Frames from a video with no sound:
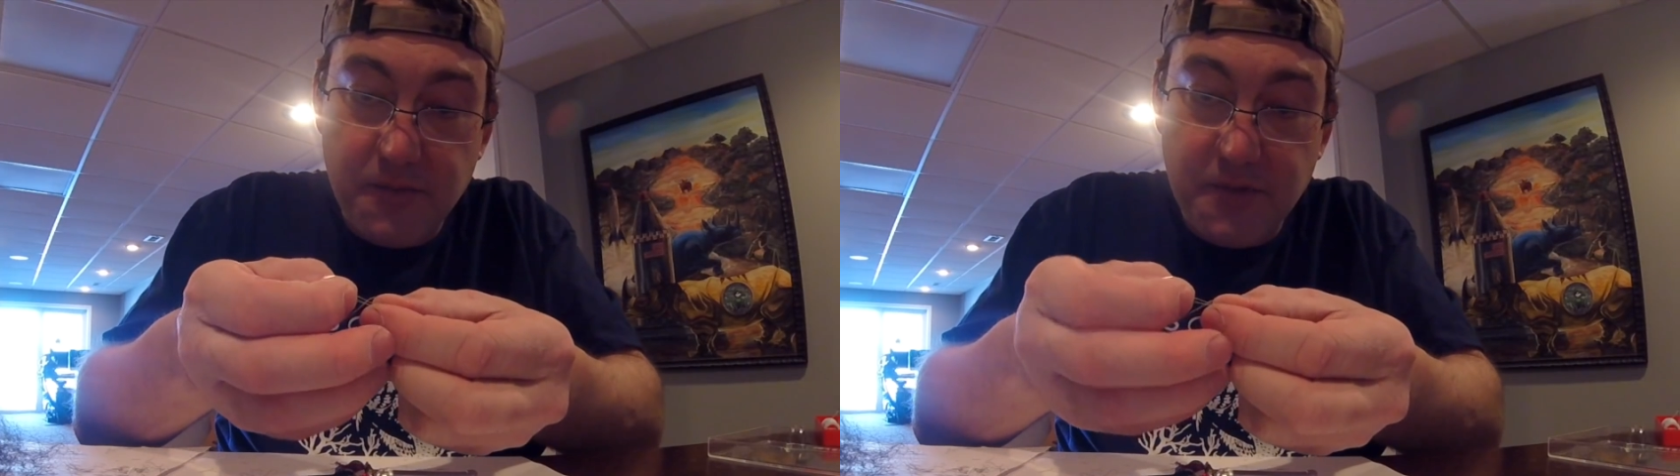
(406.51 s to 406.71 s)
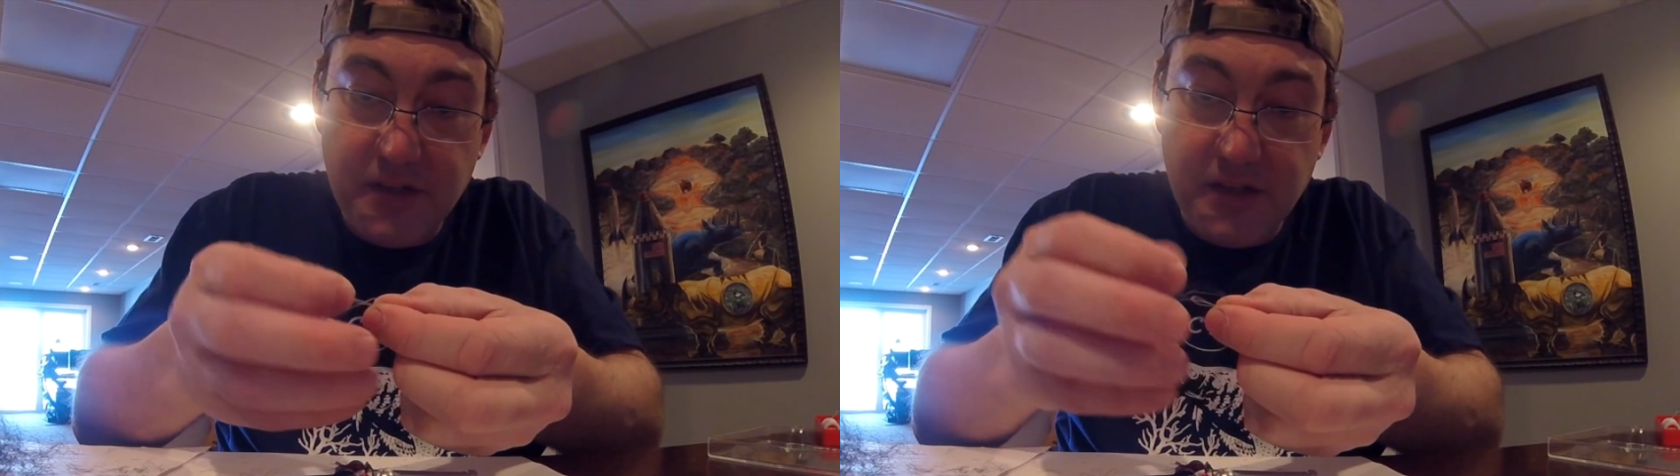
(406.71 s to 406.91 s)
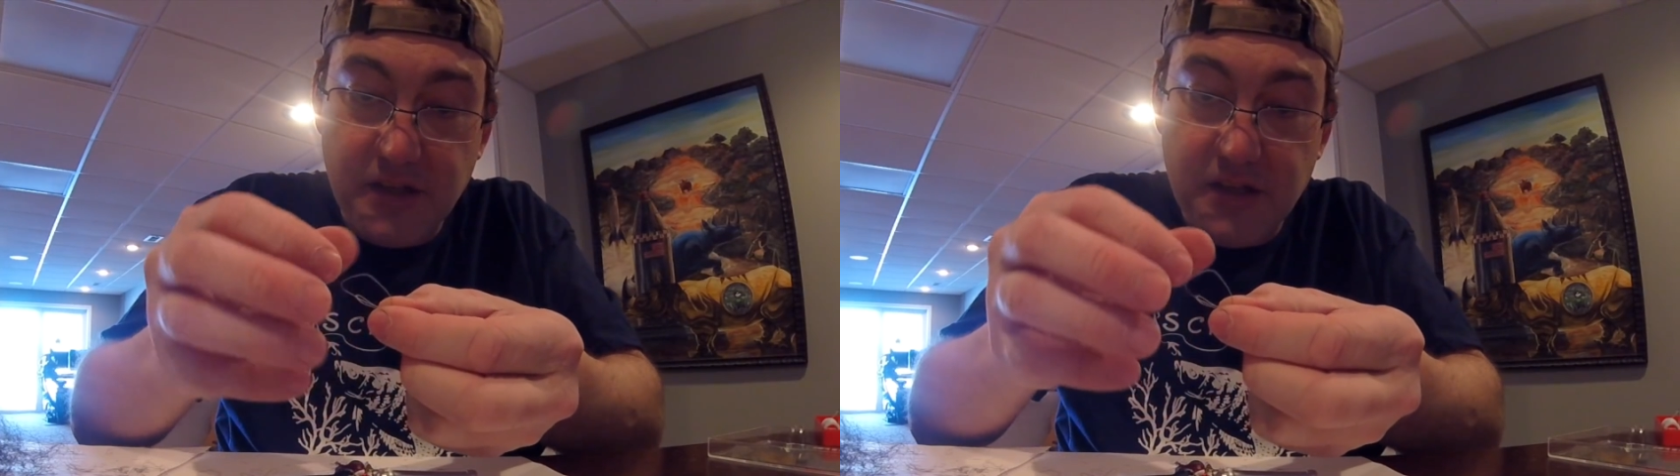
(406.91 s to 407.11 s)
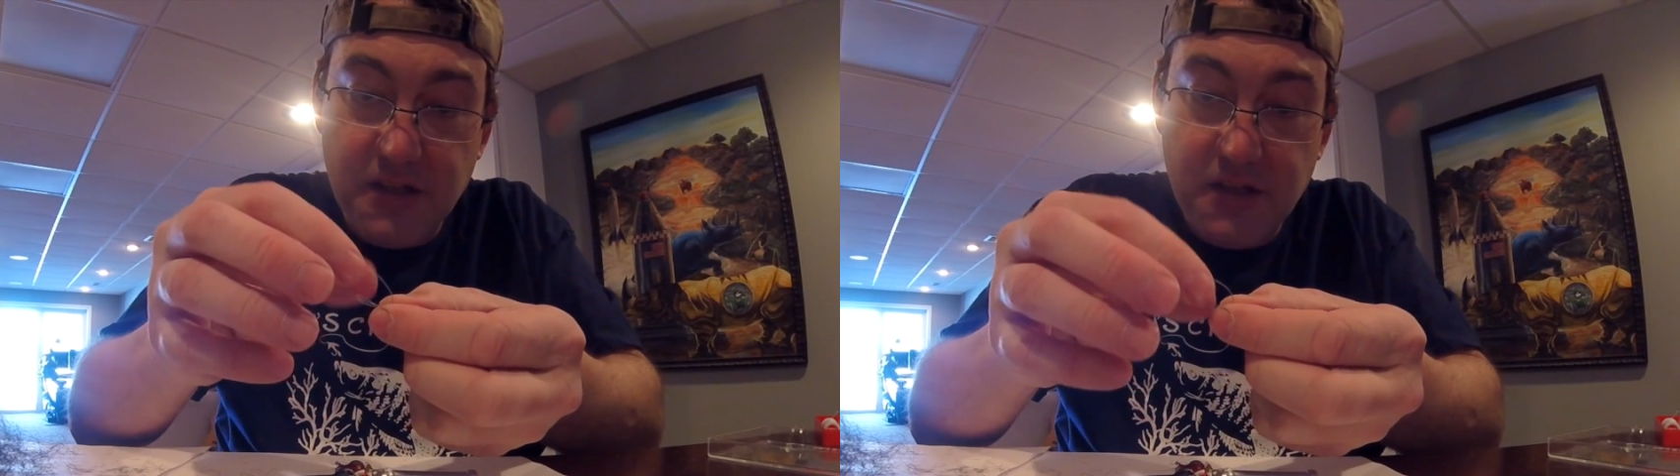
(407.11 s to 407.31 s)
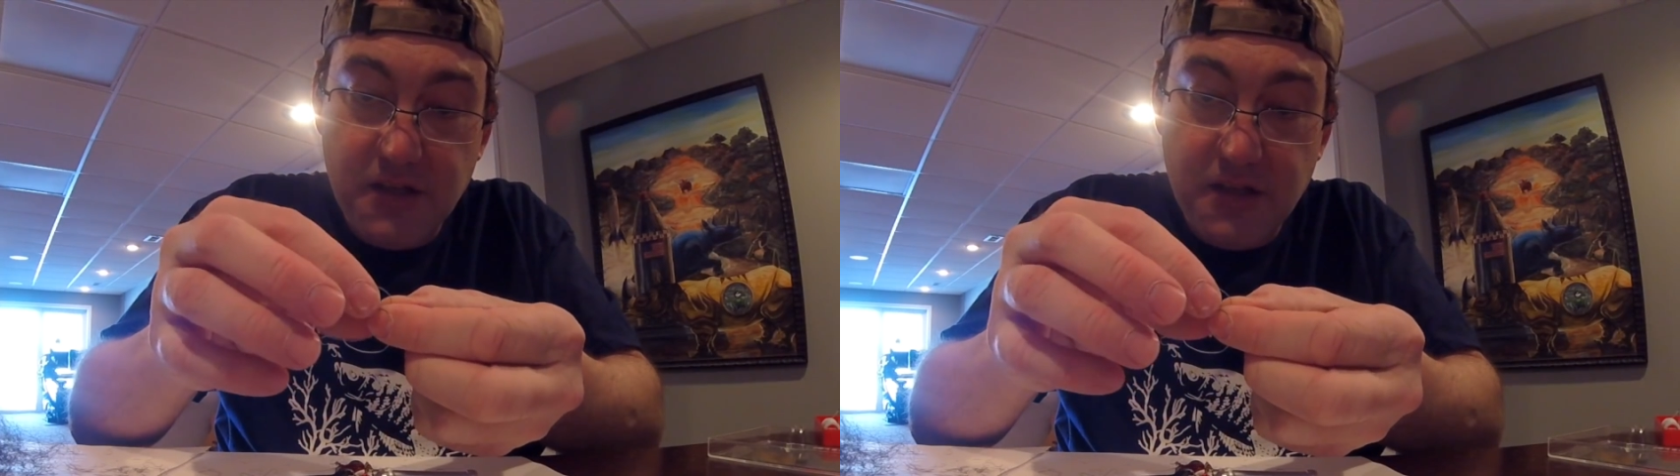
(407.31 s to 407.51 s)
B,
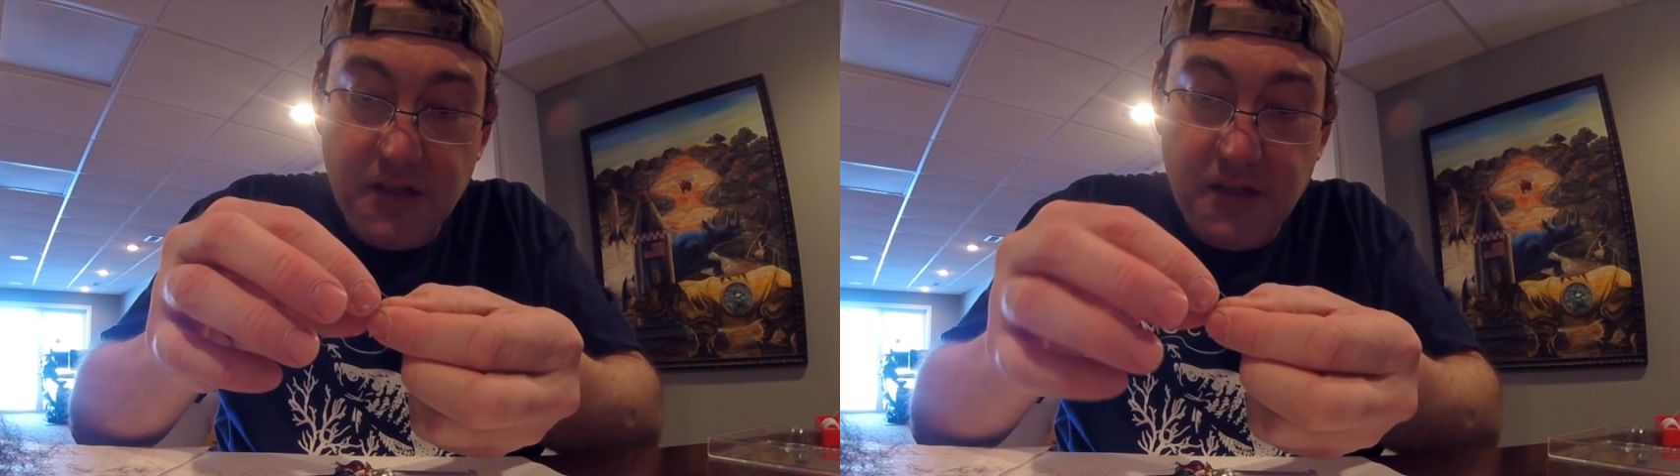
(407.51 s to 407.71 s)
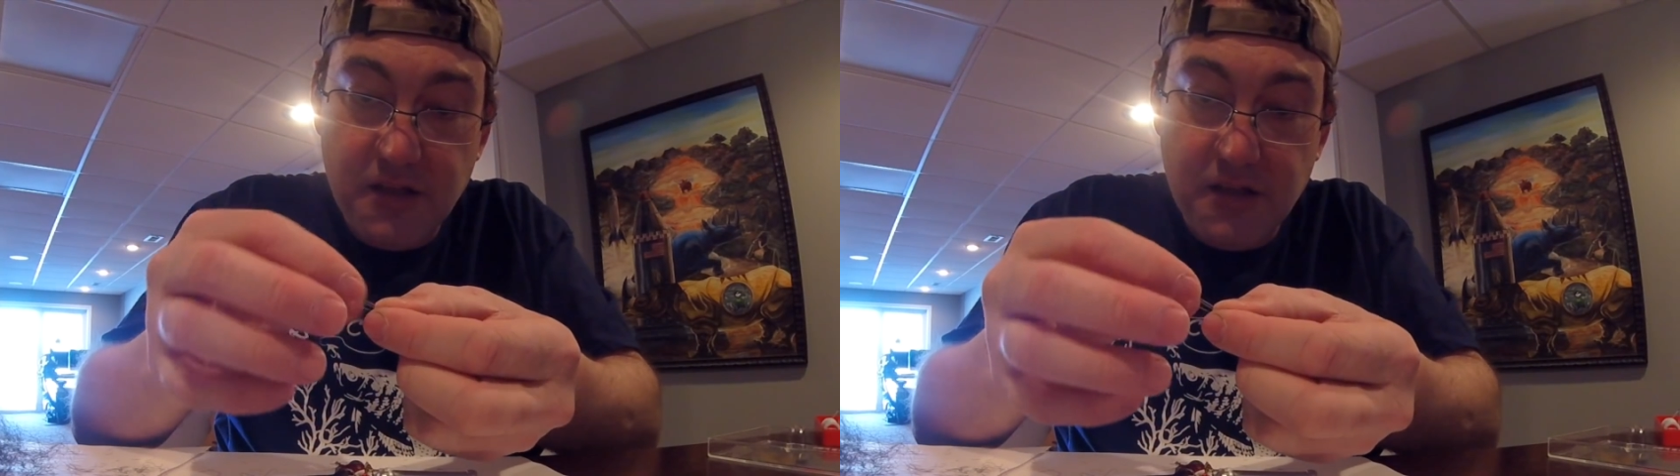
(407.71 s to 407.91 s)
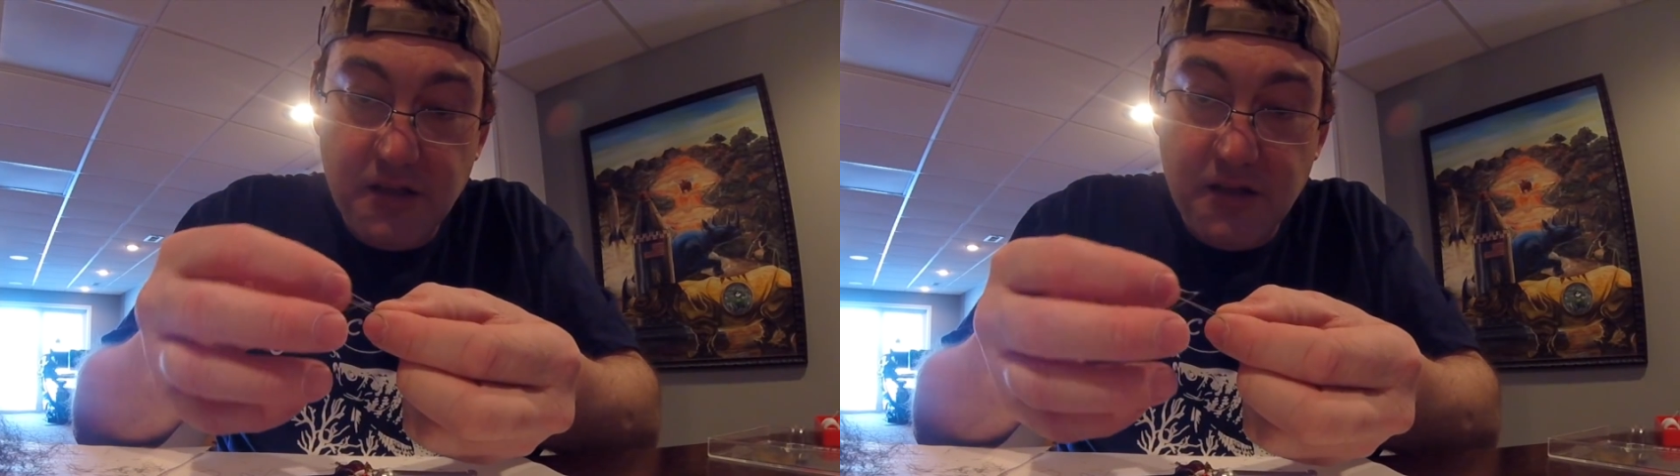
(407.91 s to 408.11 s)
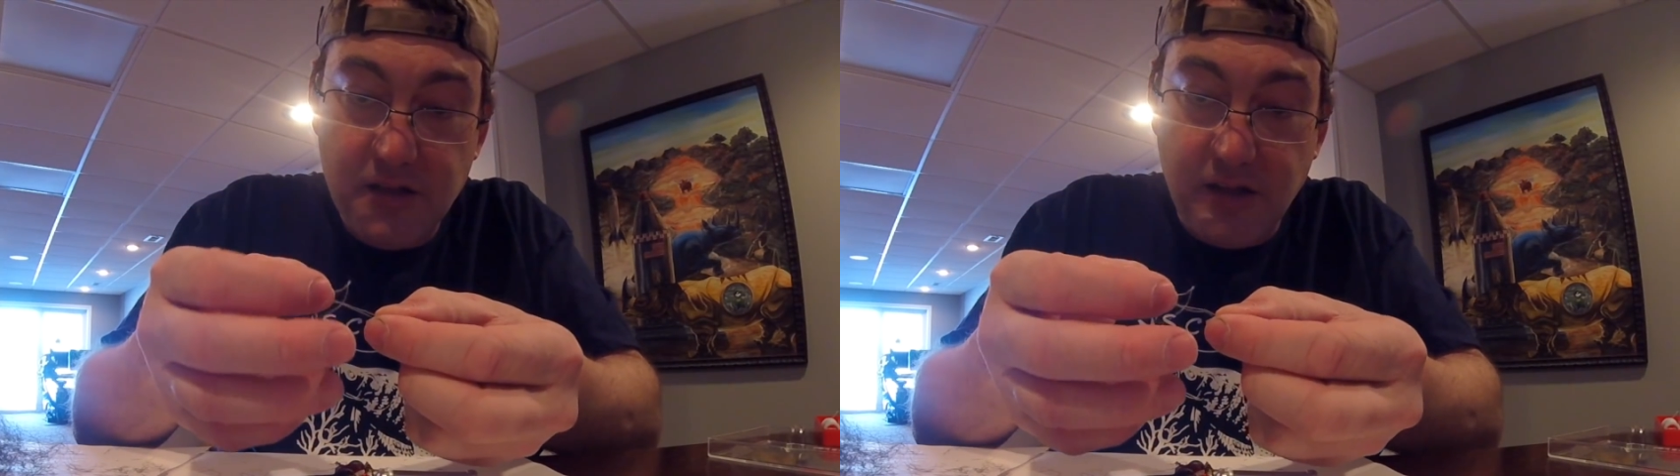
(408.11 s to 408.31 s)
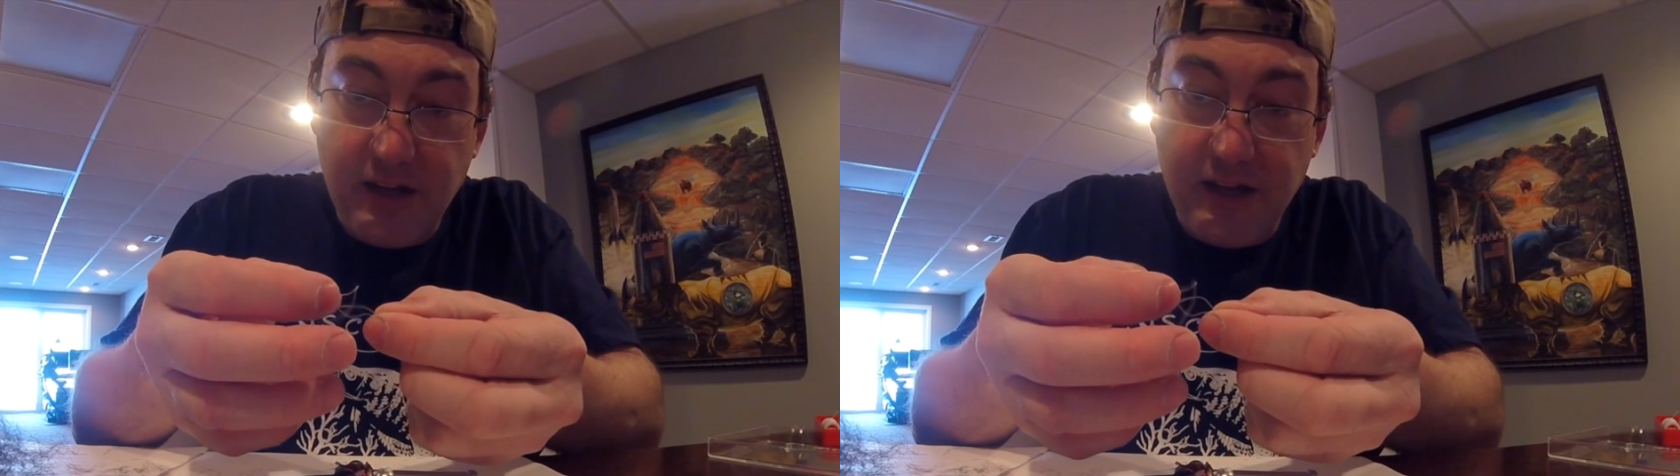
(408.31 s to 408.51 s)

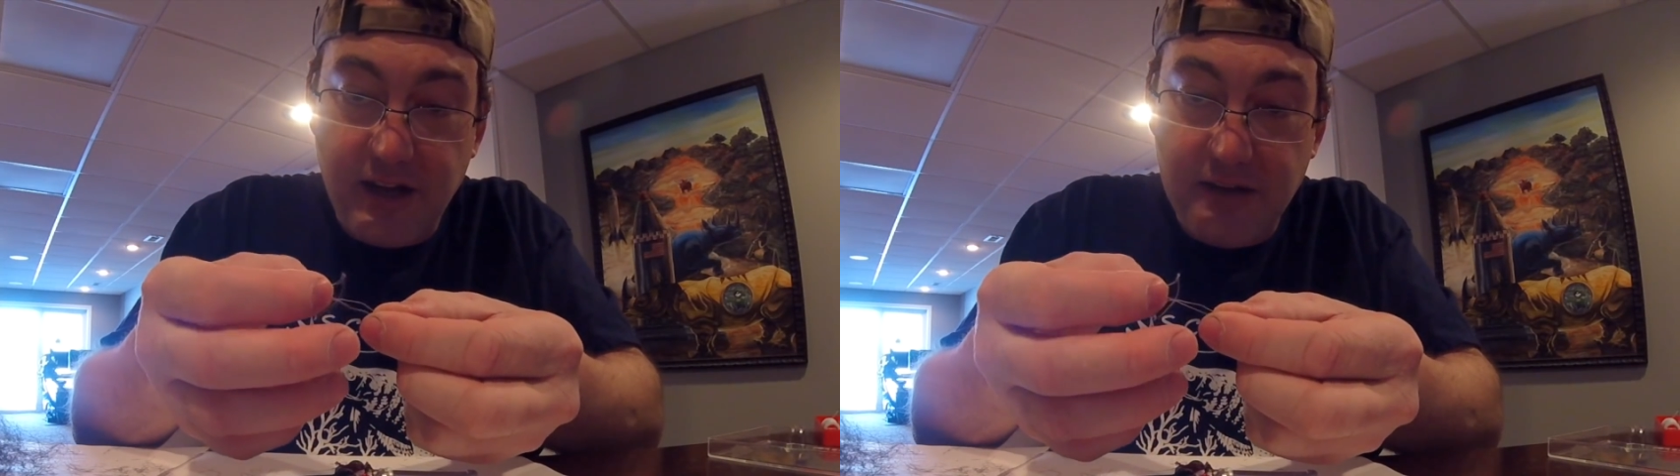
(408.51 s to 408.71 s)
I